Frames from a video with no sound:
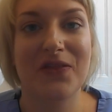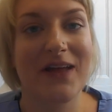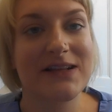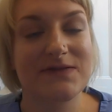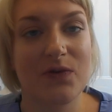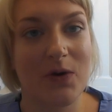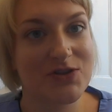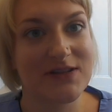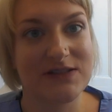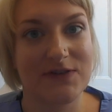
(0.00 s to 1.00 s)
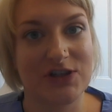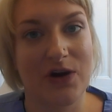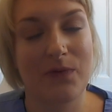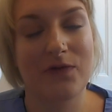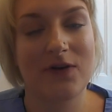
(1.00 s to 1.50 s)
Thanks for watching this
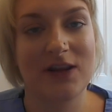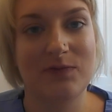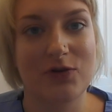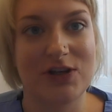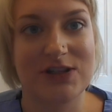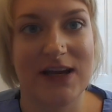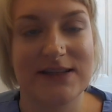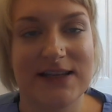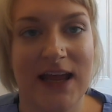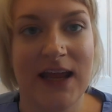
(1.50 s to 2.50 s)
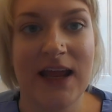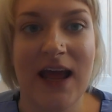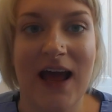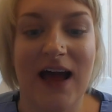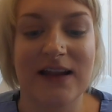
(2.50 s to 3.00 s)
video, I really appreciate it,
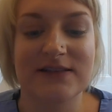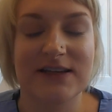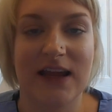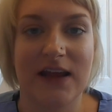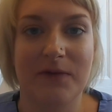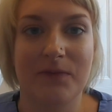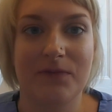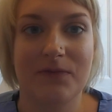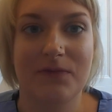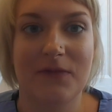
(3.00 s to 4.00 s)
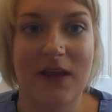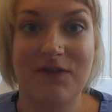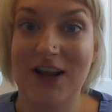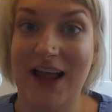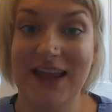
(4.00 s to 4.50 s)
and
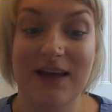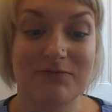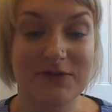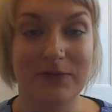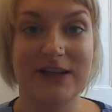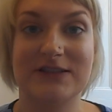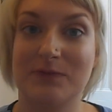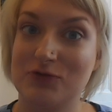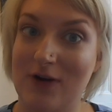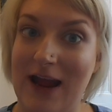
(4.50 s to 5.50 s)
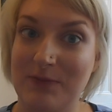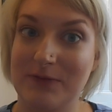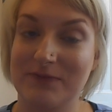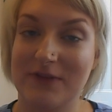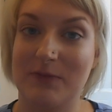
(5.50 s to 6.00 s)
if you like it, please subscribe
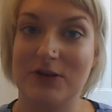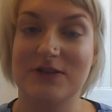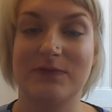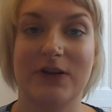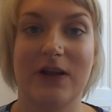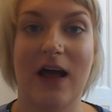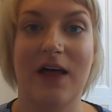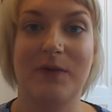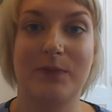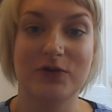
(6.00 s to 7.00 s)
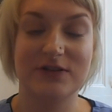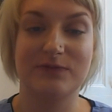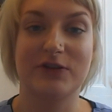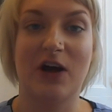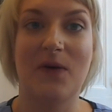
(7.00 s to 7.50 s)
at the
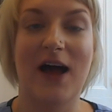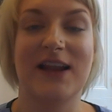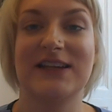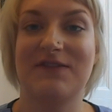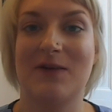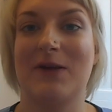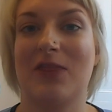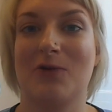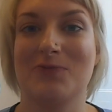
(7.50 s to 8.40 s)
bottom below and give it a big